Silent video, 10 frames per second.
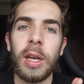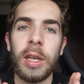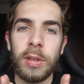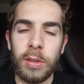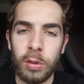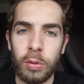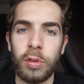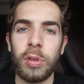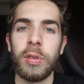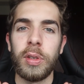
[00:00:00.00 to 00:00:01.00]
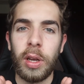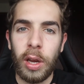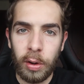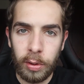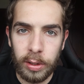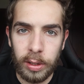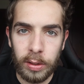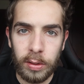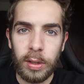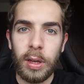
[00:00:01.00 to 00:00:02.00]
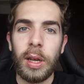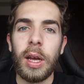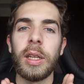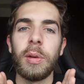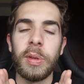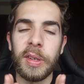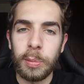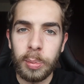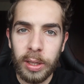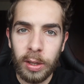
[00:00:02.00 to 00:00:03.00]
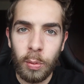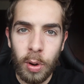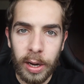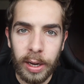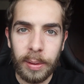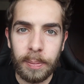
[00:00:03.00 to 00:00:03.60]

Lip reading: and social securities. And I will explain you why.